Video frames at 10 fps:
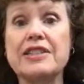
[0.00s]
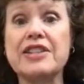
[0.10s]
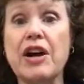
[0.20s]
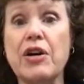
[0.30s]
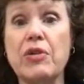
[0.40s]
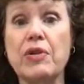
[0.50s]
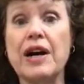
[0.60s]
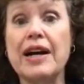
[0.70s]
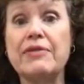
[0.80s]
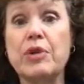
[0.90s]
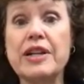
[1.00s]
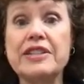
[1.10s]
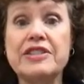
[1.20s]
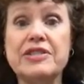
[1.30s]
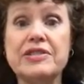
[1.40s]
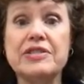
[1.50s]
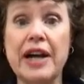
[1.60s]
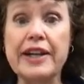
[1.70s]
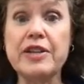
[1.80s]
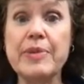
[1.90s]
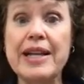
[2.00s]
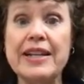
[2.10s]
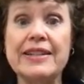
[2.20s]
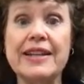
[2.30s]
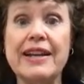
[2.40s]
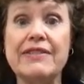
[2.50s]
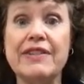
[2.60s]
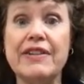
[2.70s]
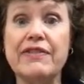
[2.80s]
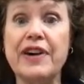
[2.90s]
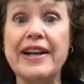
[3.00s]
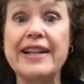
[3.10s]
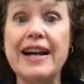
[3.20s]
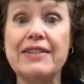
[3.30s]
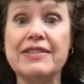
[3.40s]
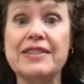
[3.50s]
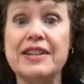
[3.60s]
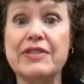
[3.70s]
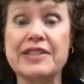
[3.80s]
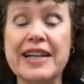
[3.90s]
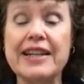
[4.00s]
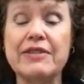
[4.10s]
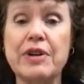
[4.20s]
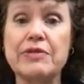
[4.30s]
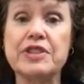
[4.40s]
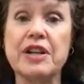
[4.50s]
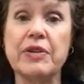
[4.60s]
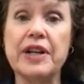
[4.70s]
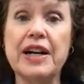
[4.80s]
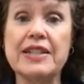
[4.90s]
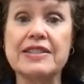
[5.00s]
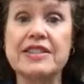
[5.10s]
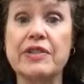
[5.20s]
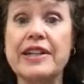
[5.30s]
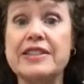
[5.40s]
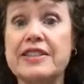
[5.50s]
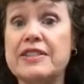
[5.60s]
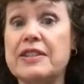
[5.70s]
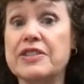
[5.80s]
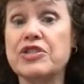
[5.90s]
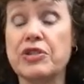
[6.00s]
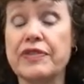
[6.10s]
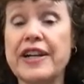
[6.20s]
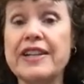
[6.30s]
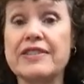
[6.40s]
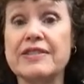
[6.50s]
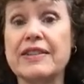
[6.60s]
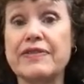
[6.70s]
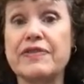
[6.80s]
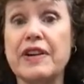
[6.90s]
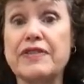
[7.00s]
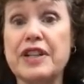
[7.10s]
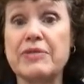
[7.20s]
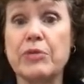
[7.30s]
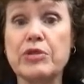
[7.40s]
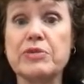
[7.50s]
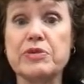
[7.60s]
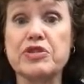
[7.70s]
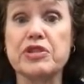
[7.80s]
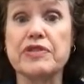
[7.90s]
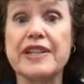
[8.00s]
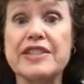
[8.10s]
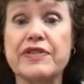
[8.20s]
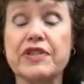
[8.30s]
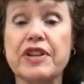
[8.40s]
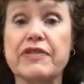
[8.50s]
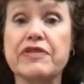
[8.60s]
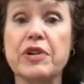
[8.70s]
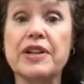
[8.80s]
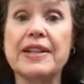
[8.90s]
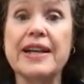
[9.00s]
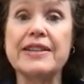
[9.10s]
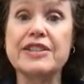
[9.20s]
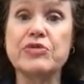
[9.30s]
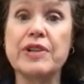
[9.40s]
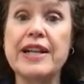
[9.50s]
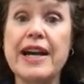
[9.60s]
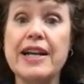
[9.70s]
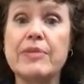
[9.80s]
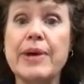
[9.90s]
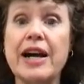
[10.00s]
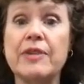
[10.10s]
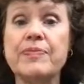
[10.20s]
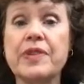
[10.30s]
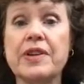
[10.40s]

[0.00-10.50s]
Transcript: So I wanted to document it and find out, exactly what was going on. So I did a survey, because I've done multiple surveys for love fraud. And this one had about